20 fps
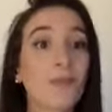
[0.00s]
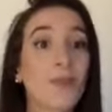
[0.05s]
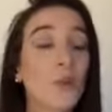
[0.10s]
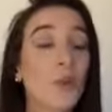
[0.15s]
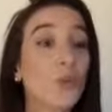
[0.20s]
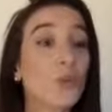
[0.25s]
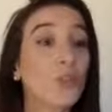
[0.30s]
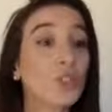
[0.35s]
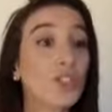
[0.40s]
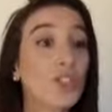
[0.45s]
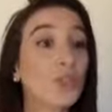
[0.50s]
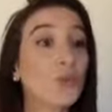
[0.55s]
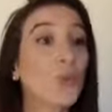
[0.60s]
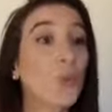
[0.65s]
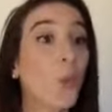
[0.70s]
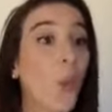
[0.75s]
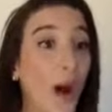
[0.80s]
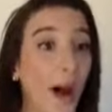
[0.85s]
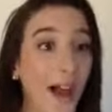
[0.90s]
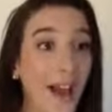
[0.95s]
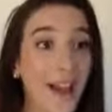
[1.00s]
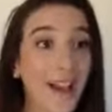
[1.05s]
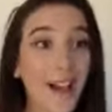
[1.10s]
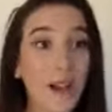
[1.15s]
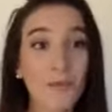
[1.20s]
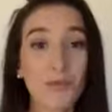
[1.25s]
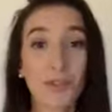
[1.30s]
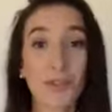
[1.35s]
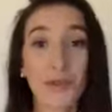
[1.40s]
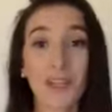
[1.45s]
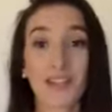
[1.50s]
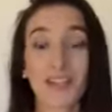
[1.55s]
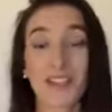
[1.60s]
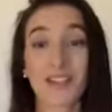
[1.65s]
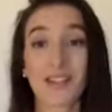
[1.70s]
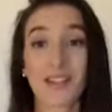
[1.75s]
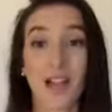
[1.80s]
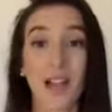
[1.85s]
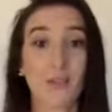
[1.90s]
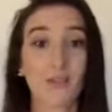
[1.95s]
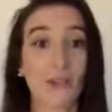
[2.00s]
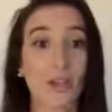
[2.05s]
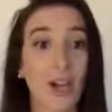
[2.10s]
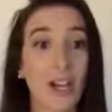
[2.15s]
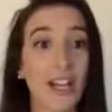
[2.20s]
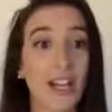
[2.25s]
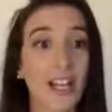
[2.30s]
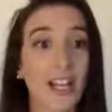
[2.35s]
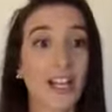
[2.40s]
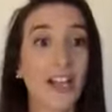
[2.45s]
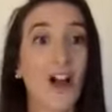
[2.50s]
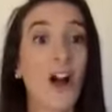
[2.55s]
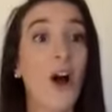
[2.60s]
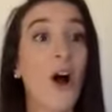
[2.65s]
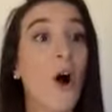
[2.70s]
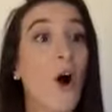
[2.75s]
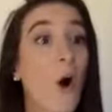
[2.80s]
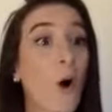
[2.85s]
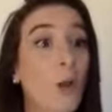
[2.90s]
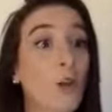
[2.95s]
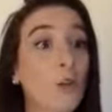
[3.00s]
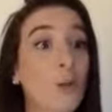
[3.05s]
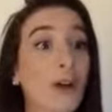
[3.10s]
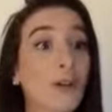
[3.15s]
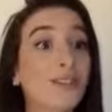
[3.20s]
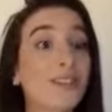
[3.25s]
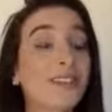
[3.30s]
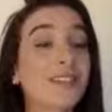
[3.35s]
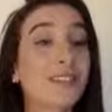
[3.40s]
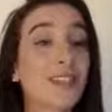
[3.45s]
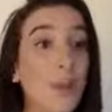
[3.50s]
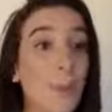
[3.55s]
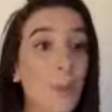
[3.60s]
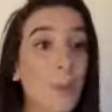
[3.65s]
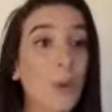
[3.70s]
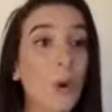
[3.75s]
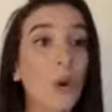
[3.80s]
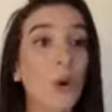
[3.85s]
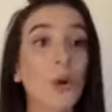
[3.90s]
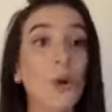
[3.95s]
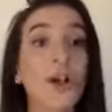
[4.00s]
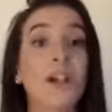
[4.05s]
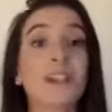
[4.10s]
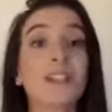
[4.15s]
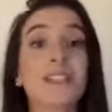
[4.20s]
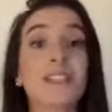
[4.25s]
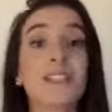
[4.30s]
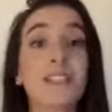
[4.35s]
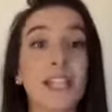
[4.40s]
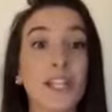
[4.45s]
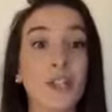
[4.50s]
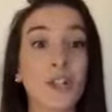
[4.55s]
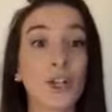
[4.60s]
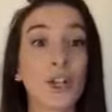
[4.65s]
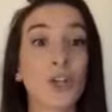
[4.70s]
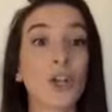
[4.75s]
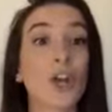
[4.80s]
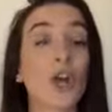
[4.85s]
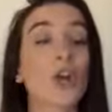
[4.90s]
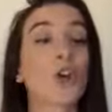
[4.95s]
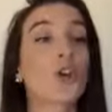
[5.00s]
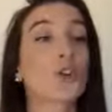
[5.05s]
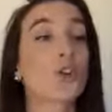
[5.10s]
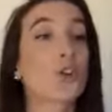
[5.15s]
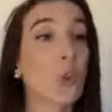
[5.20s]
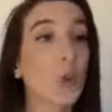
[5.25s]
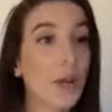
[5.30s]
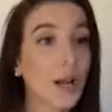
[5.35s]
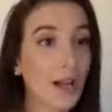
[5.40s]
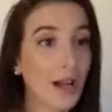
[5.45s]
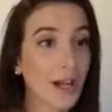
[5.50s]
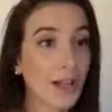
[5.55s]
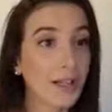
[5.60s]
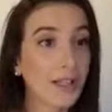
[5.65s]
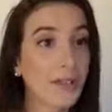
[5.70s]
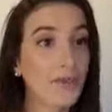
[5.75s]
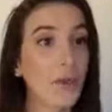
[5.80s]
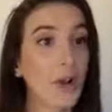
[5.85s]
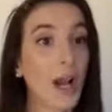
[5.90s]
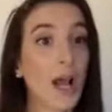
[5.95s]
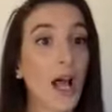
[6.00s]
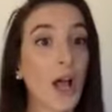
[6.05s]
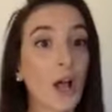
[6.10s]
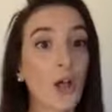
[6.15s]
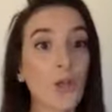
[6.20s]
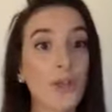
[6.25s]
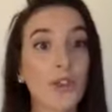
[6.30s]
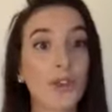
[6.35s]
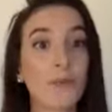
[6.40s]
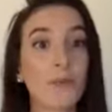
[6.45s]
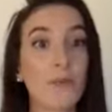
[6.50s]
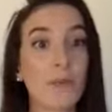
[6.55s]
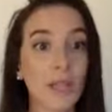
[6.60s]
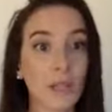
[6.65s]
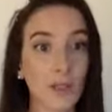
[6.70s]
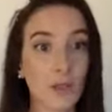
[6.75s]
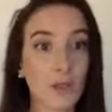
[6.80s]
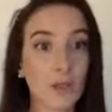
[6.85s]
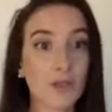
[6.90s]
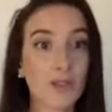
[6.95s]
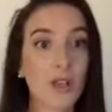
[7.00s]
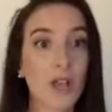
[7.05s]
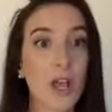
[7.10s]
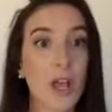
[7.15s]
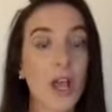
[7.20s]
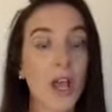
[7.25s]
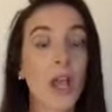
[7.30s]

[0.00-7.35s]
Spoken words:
which is why I'm doing this live training all about simple dinner shortcuts for healthy meals.